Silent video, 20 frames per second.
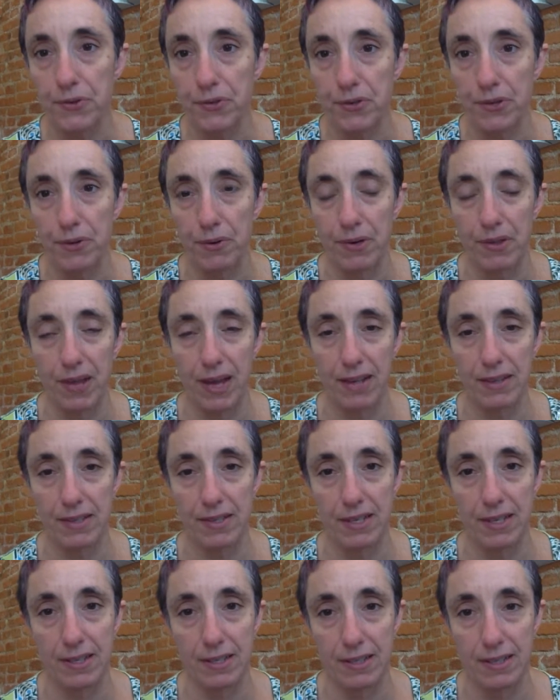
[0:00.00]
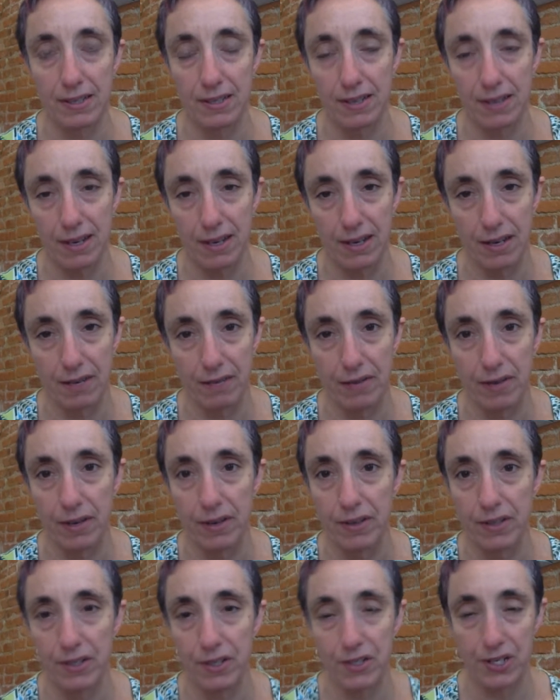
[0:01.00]
So in that sense, it's kind of a
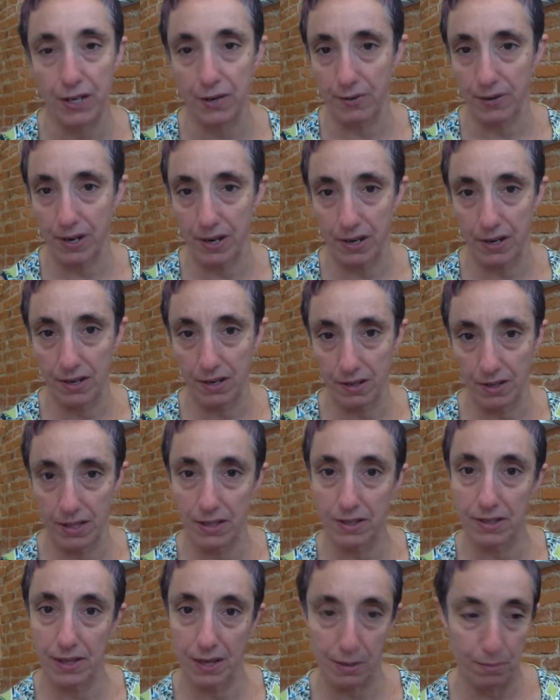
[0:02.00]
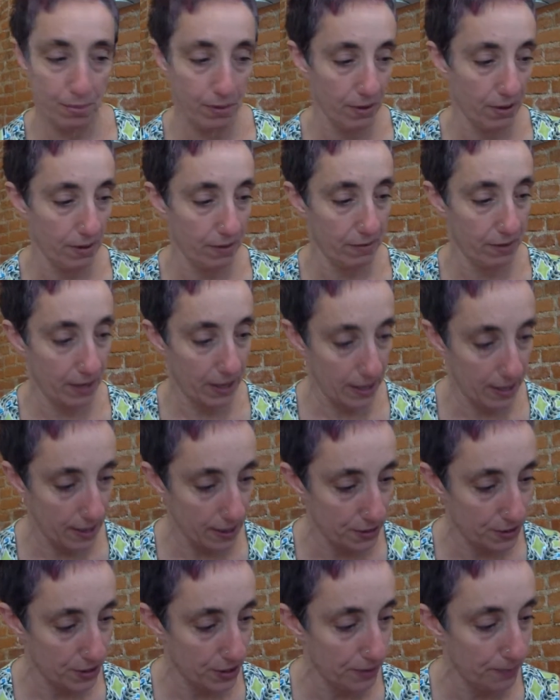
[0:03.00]
degenerate example of a
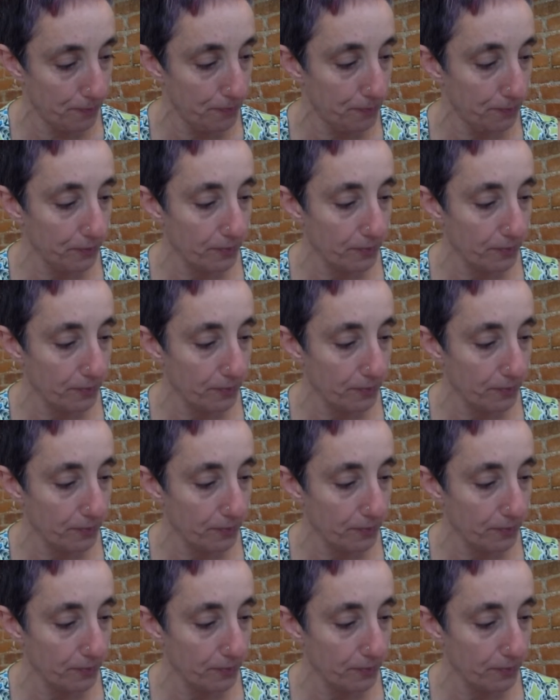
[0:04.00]
connection.